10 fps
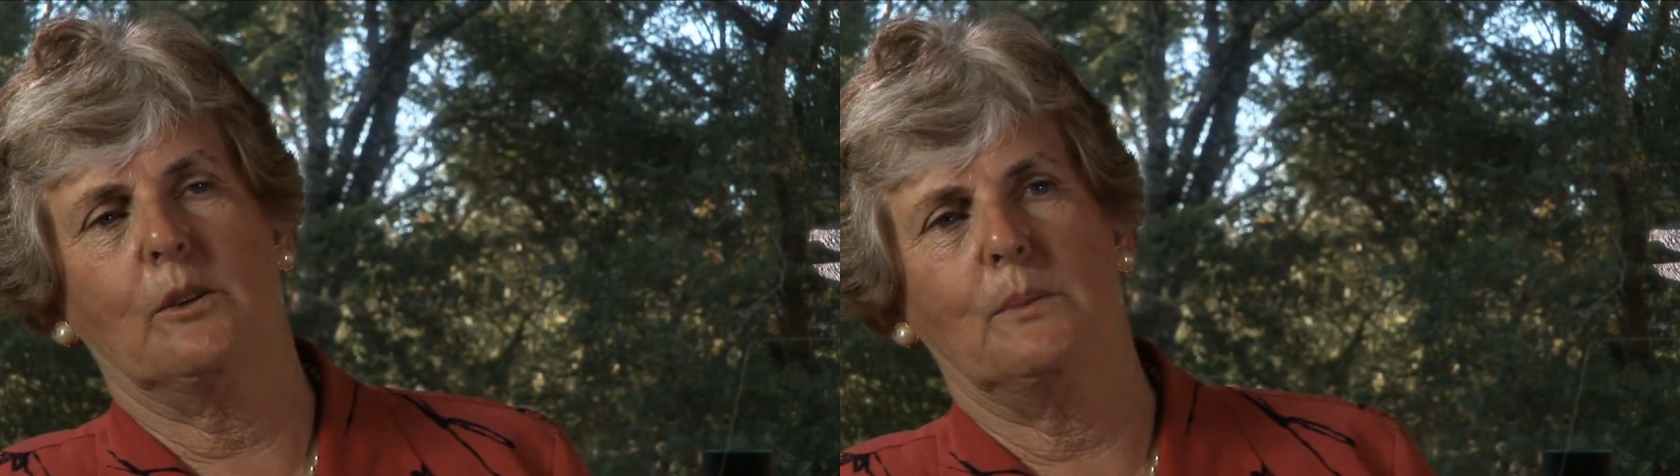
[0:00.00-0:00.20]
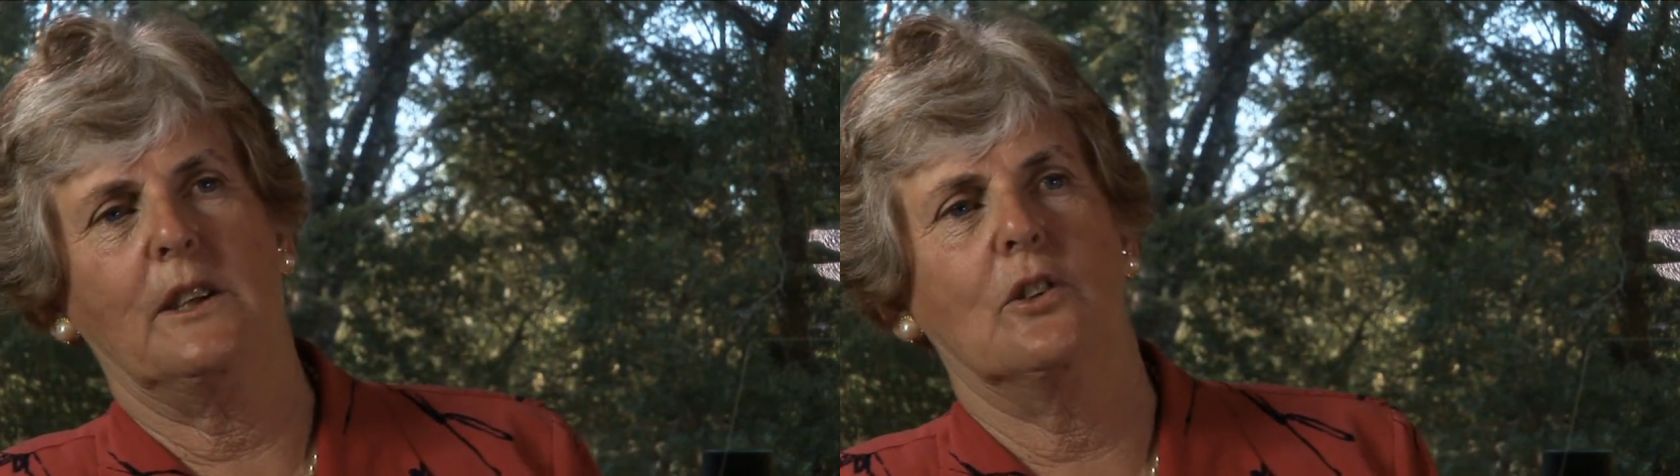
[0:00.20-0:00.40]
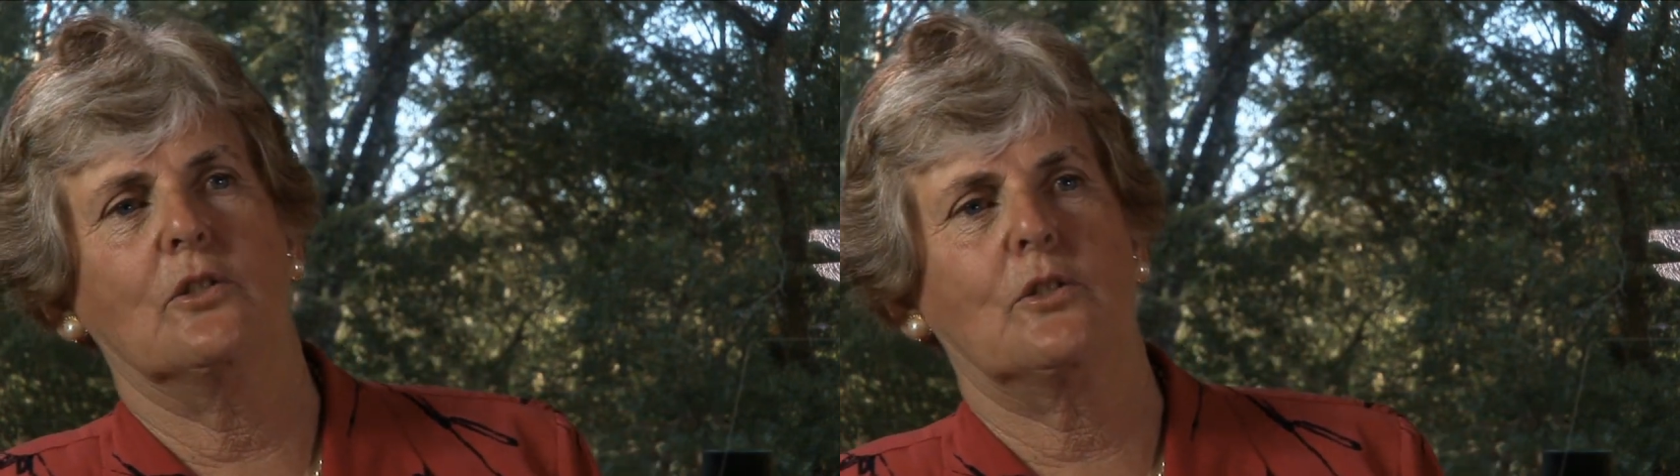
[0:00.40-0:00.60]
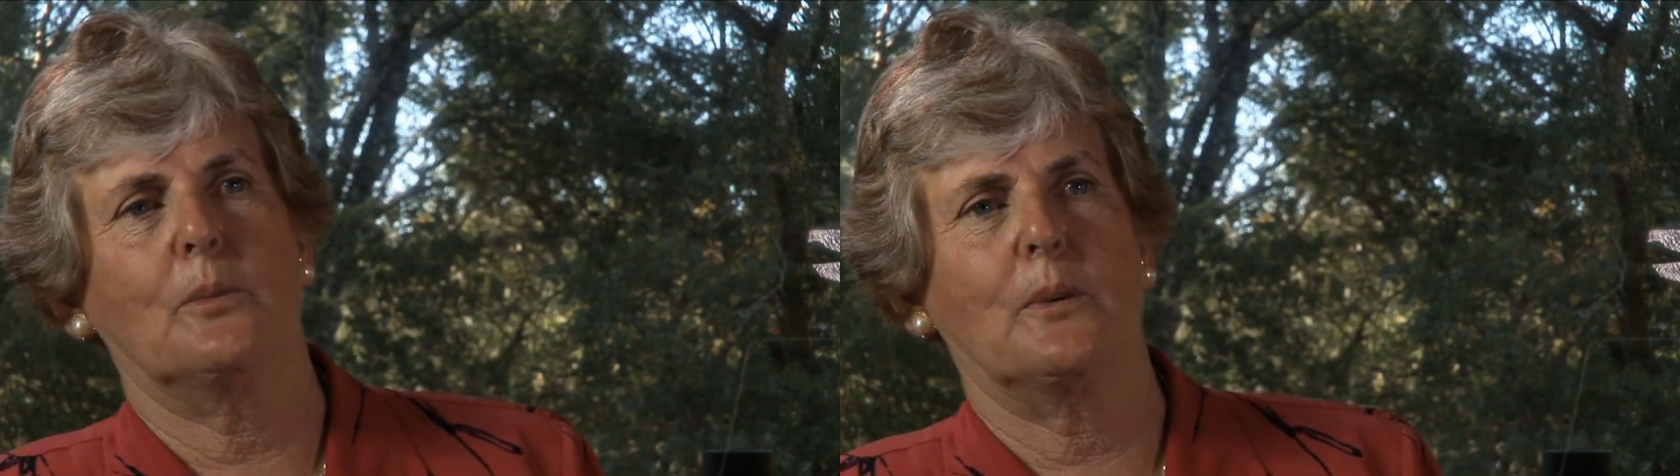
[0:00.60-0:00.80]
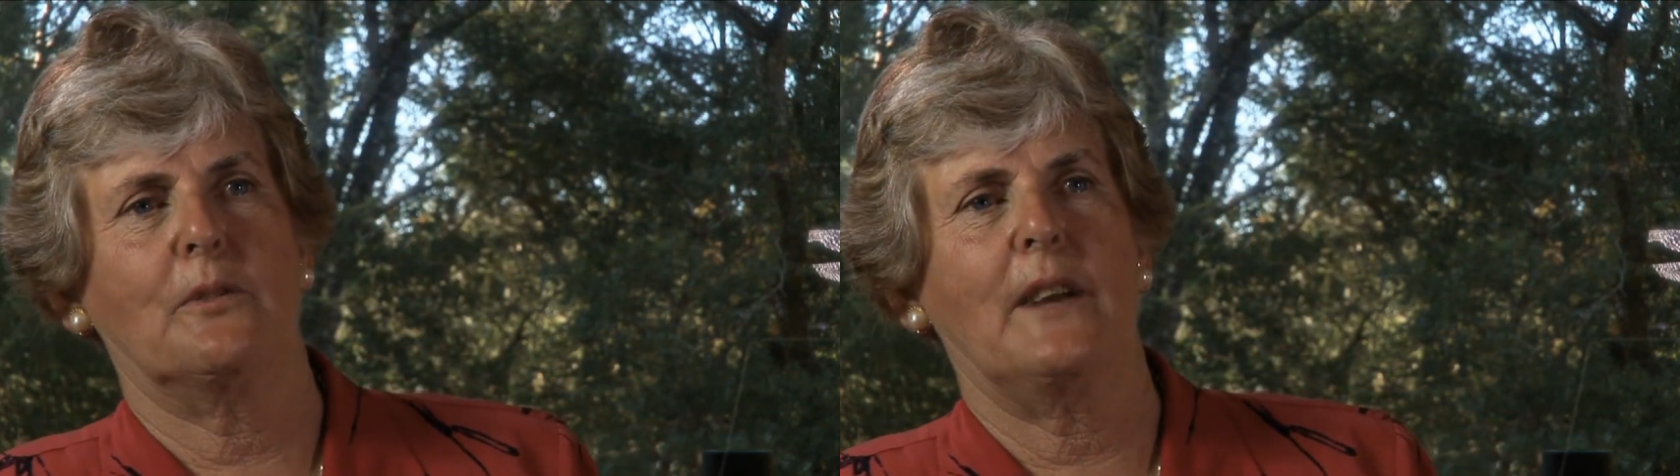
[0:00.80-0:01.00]
could be
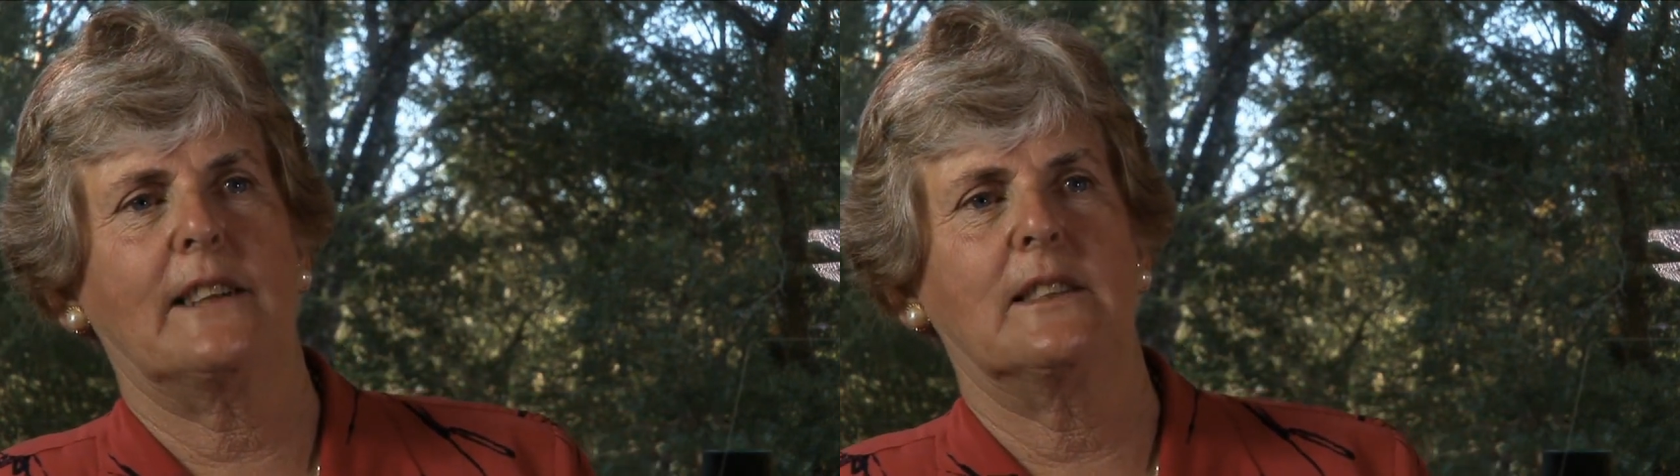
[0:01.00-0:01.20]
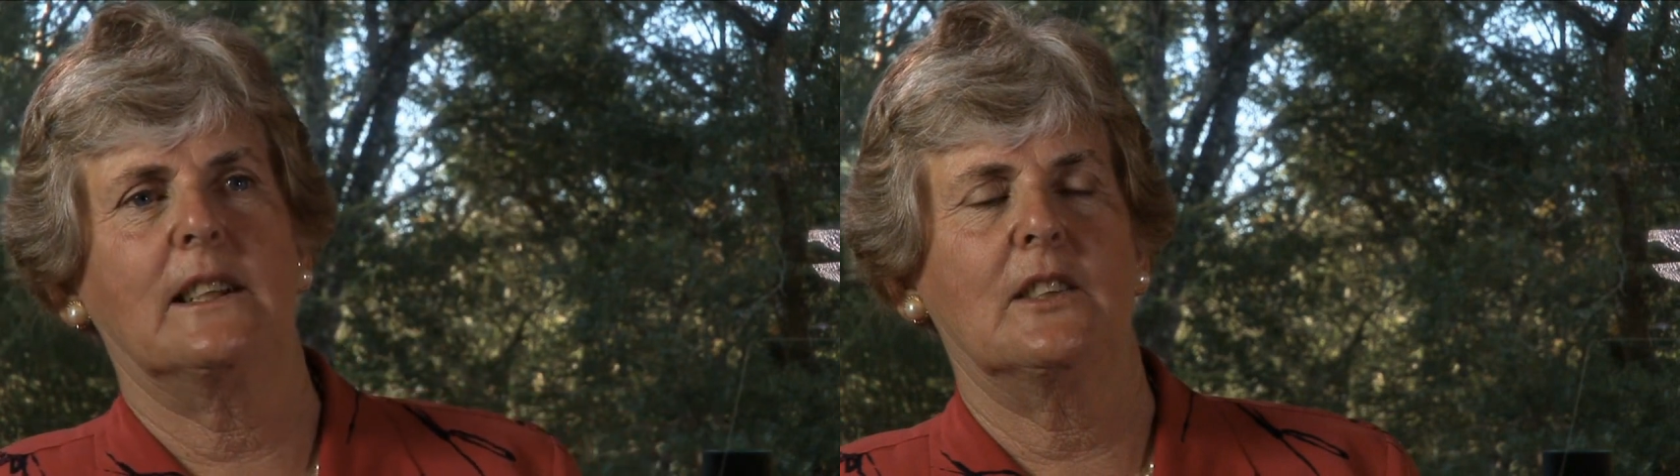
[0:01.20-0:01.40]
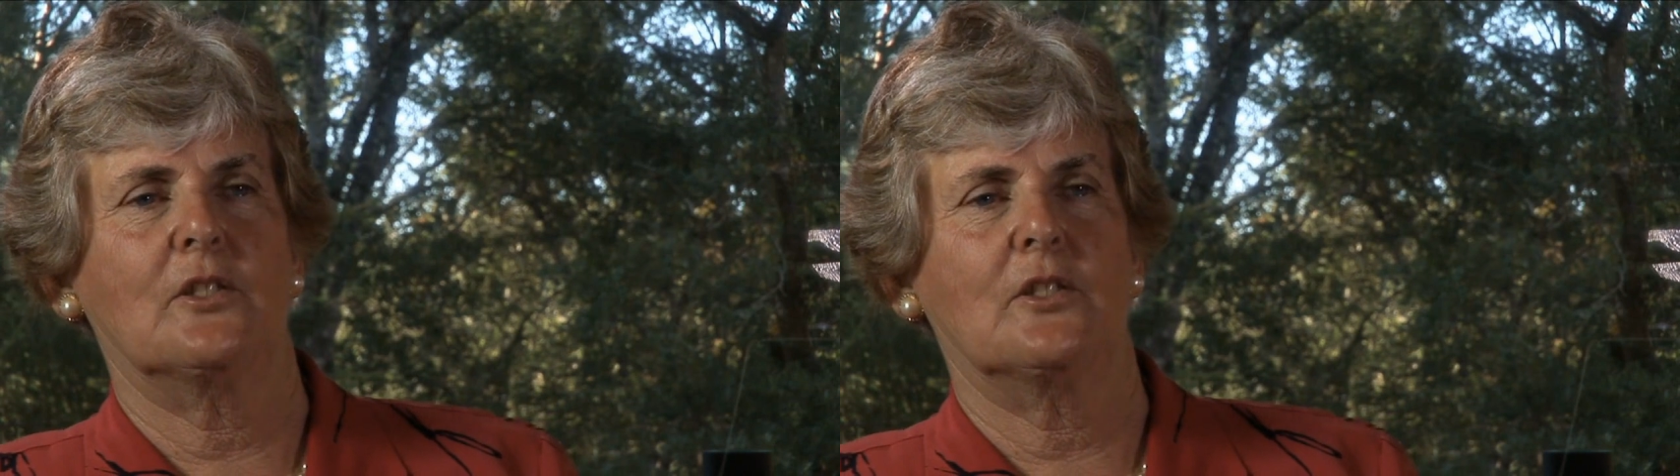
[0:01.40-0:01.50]
used to perfect it.